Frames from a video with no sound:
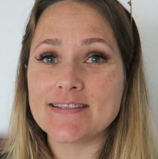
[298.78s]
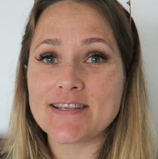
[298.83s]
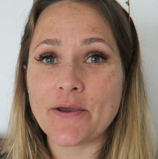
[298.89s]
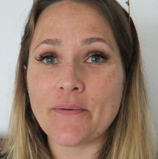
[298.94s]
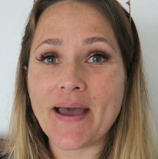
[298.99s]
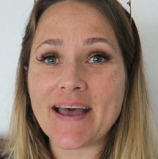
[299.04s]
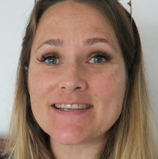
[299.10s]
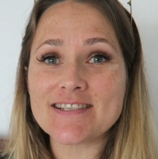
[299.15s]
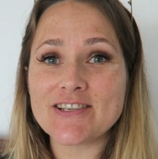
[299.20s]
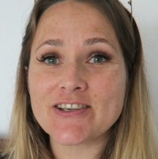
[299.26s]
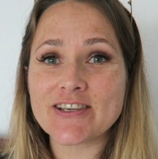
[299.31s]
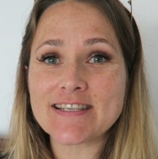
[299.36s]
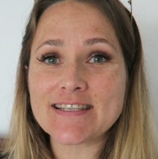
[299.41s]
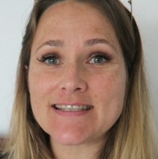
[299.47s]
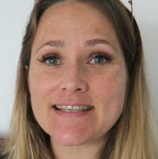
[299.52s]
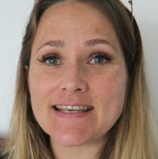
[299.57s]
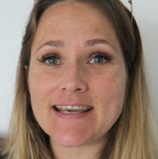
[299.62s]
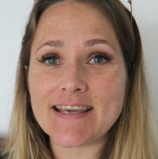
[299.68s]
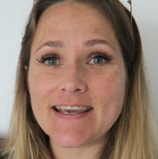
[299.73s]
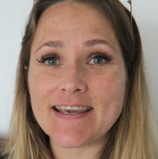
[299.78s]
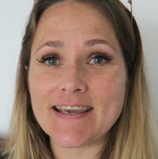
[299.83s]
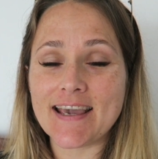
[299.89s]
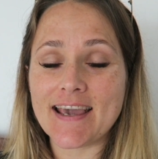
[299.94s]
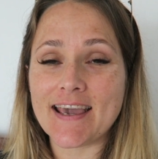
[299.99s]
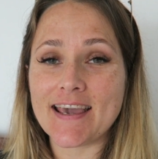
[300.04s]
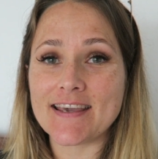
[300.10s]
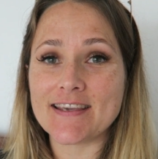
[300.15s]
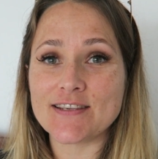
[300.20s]
So as you can see,
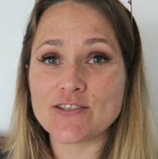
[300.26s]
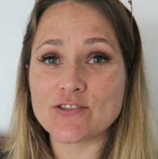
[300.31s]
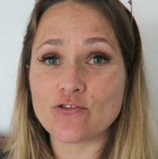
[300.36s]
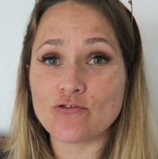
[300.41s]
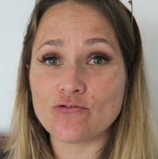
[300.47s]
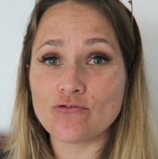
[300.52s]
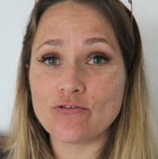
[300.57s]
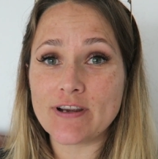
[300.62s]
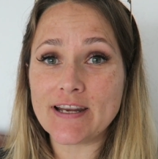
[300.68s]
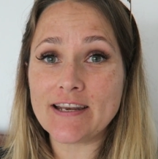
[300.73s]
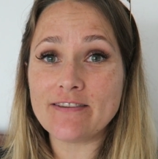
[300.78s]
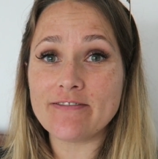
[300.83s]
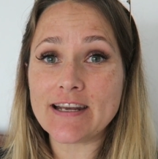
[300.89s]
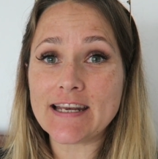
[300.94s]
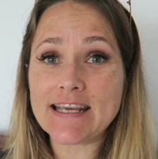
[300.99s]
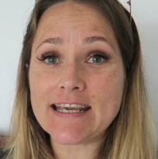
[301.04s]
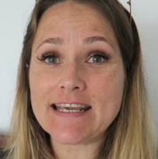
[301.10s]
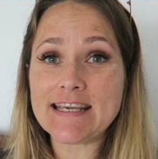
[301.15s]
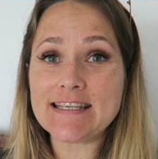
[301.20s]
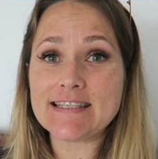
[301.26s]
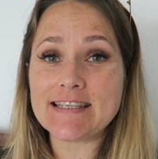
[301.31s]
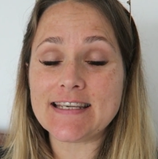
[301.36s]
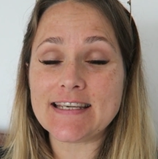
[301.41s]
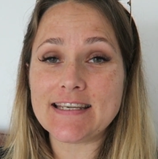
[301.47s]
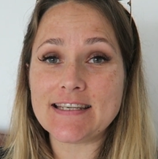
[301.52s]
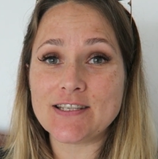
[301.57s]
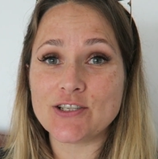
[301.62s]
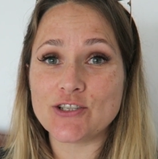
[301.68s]
it is really, really
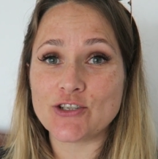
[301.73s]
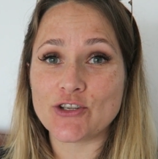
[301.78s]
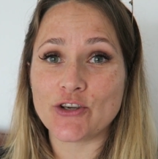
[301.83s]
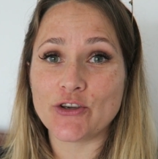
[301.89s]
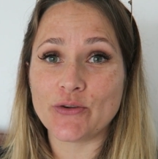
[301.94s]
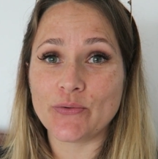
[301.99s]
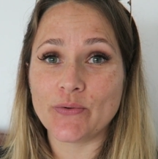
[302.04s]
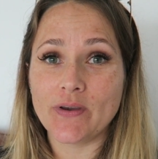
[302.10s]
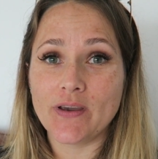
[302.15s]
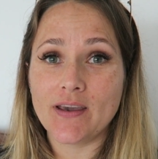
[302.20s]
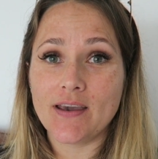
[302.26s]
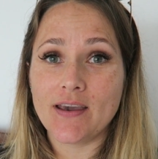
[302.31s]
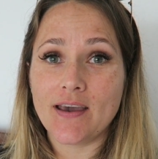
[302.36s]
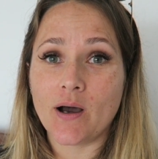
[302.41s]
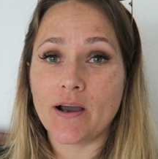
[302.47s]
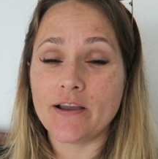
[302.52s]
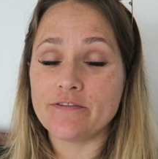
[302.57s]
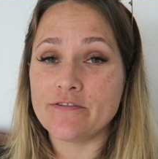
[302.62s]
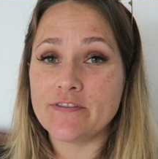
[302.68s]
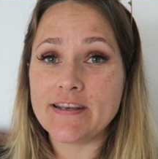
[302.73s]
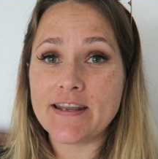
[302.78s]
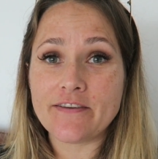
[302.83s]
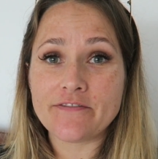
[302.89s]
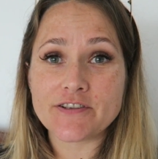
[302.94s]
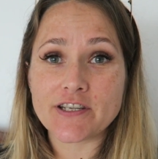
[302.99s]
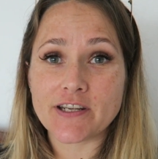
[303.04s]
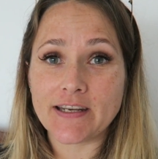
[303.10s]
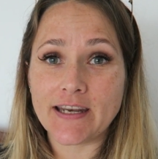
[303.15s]
easy to do. I've
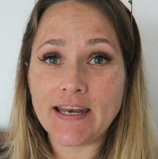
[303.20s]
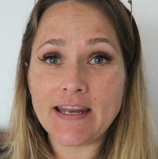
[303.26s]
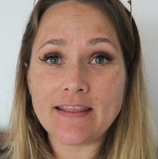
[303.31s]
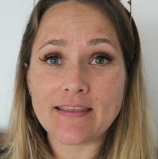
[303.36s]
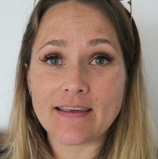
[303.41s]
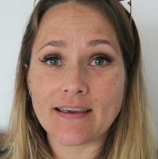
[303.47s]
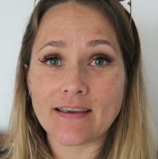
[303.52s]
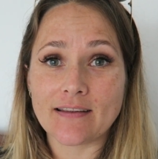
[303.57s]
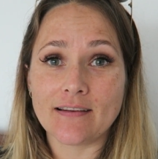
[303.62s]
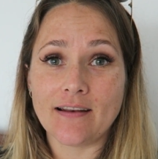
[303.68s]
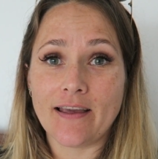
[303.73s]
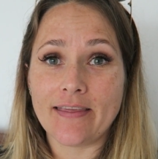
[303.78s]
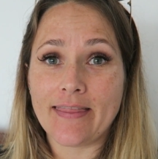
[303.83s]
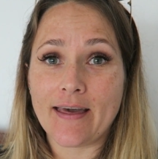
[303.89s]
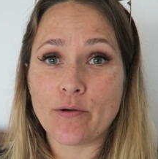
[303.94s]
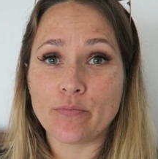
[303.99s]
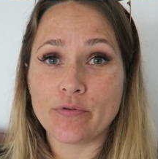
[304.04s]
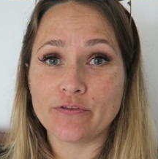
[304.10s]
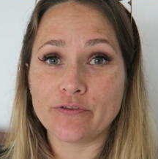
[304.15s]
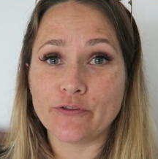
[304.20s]
never done anything like that